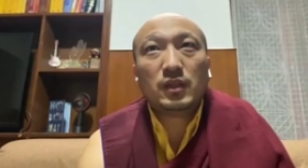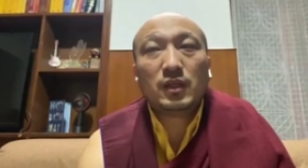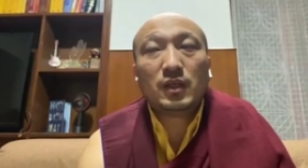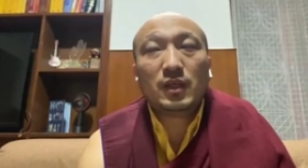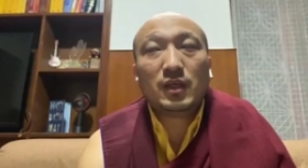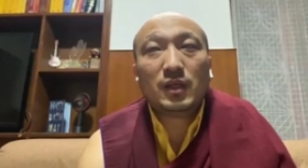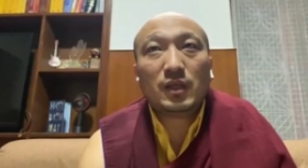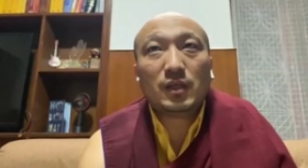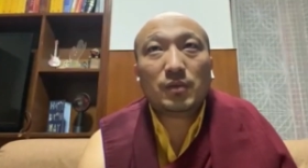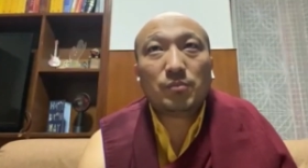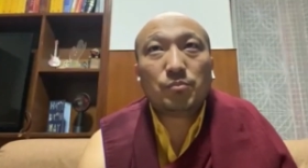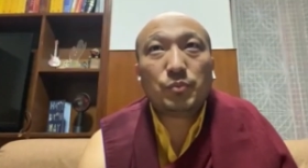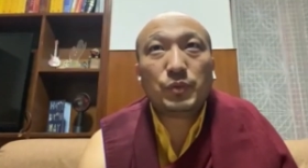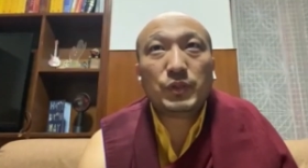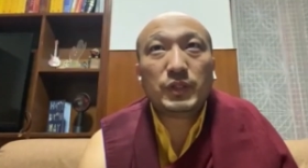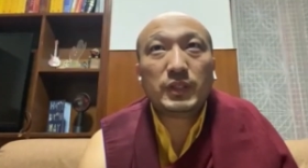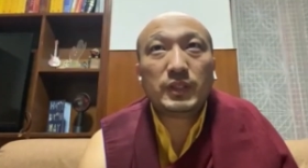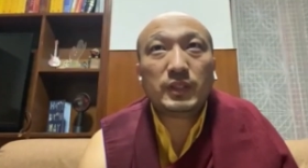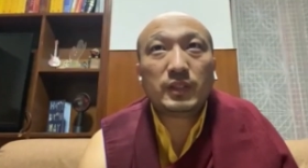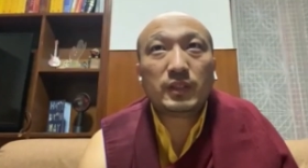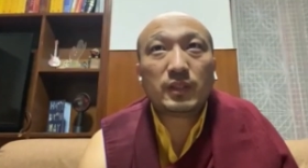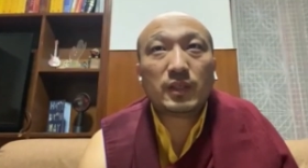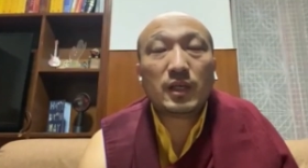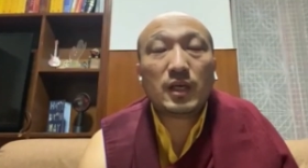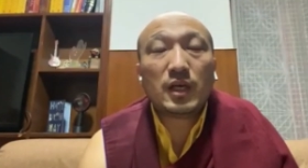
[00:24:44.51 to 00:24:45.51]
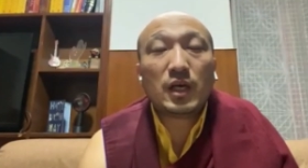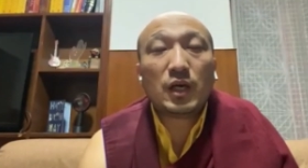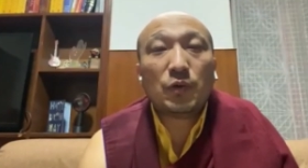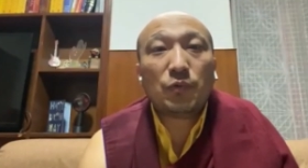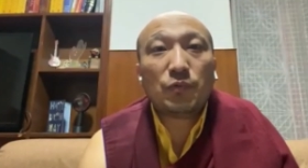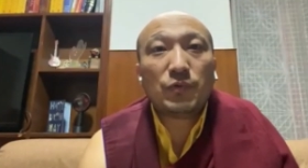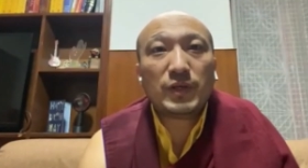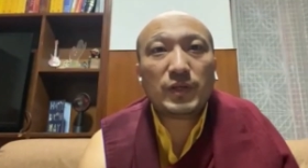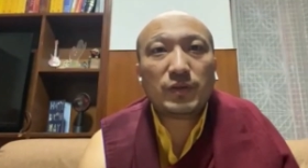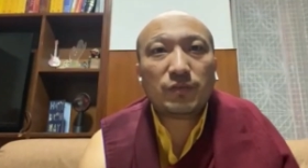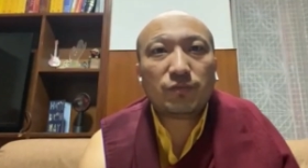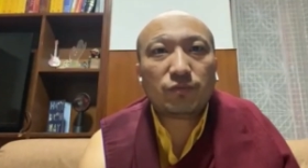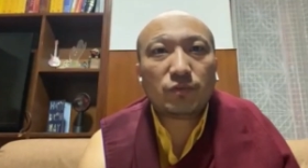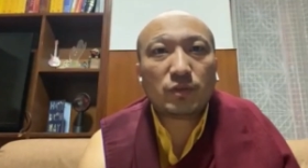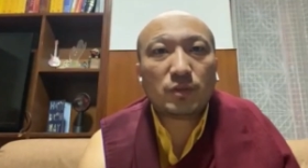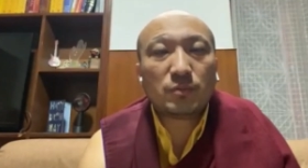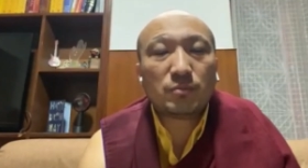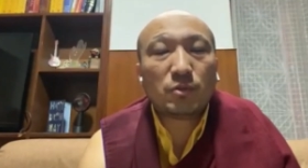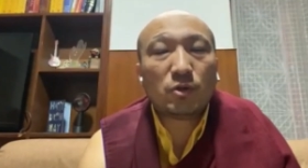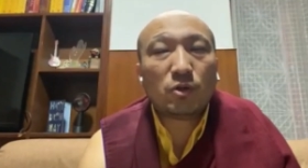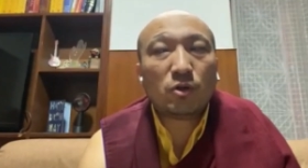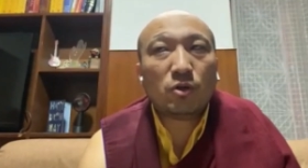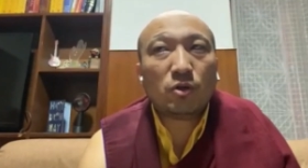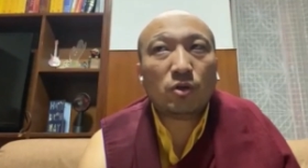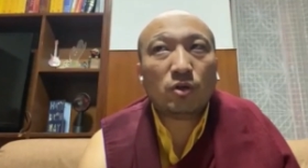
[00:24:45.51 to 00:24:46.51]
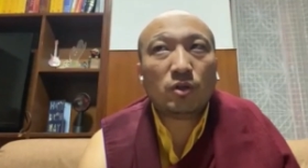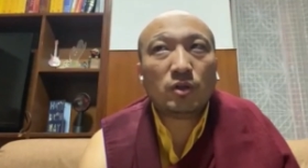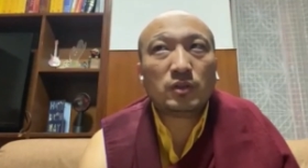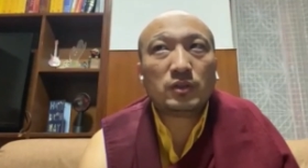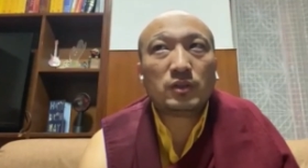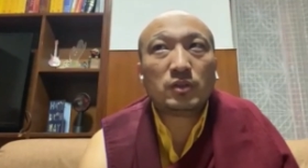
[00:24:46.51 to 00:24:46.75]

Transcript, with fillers: uh, being away from all